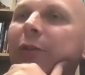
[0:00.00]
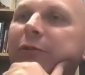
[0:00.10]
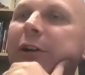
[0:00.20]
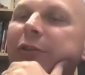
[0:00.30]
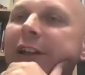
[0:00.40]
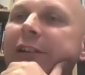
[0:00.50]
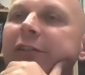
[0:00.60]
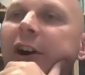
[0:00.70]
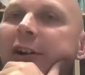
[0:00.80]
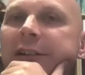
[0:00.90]
the real thing
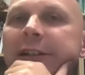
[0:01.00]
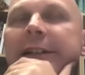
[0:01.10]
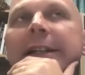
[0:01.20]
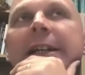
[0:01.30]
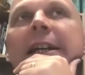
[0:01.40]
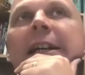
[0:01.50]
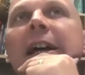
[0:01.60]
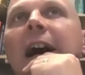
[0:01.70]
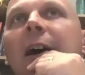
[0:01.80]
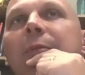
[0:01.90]
started.
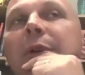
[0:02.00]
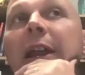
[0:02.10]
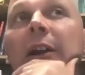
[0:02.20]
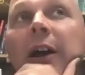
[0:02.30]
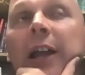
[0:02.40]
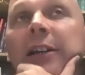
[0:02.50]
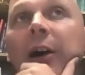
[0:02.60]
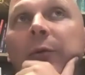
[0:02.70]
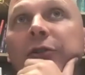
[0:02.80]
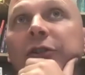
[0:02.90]
But then I ended
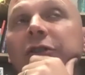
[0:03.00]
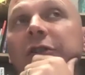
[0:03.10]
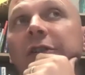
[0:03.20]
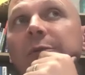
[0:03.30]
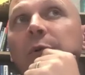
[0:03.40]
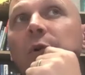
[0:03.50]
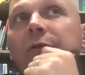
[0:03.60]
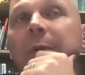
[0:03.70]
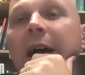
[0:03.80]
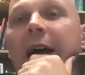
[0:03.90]
up with Christians in
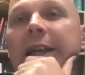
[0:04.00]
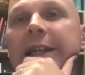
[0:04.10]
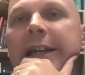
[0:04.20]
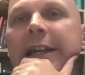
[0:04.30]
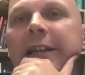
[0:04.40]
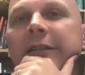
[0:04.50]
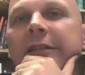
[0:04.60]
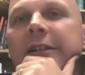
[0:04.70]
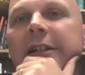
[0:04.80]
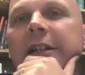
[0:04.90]
Sport for about 8
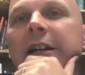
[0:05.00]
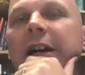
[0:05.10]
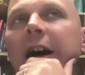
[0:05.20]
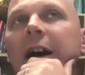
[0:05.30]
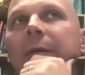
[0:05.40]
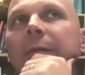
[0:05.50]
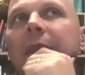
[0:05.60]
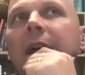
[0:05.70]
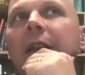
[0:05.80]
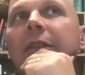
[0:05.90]
years,
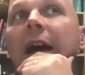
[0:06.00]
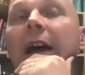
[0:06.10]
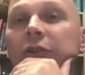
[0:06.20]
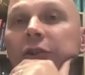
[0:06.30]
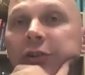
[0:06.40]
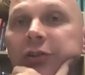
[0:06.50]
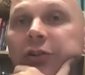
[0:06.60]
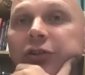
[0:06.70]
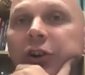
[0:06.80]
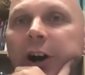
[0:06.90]
and that took us
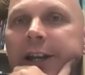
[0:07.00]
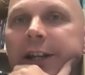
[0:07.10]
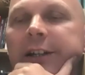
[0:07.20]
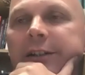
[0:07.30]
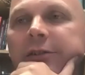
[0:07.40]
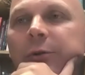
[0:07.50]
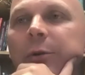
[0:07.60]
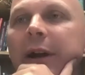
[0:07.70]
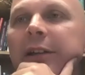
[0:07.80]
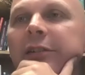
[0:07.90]
to China. So we
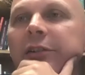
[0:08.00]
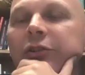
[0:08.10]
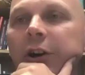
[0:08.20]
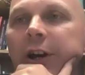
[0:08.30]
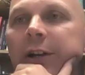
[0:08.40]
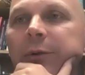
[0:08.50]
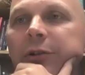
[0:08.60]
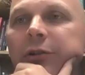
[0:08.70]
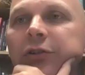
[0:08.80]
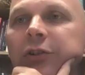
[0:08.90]
were based in China
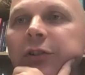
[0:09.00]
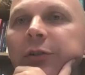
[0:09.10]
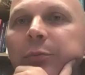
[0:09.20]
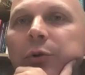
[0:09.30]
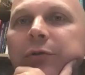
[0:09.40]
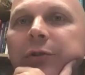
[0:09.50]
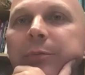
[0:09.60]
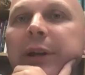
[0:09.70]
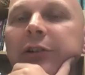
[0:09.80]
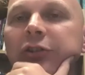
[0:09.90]
with Christians in Sport for
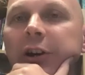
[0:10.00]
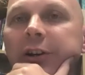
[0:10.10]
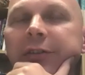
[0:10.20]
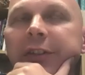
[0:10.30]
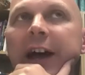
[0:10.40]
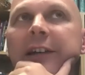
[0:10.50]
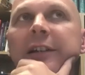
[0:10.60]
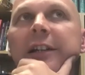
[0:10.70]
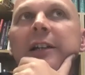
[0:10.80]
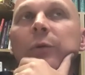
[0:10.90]
a big chunk of that.
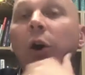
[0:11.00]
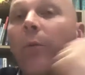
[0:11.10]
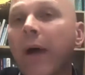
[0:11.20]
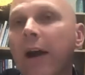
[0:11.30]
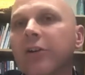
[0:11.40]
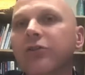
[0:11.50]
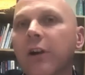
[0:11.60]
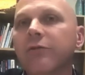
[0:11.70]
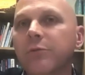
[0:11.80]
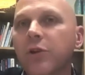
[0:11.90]
We got married
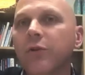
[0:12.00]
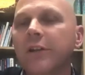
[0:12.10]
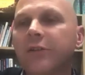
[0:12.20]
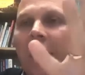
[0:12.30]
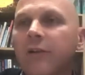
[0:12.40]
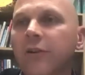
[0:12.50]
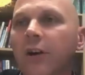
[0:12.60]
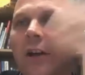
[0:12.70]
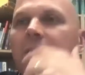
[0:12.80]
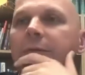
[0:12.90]
straight from uni, so Hannah and
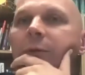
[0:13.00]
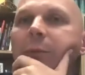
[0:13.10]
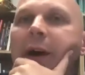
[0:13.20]
I were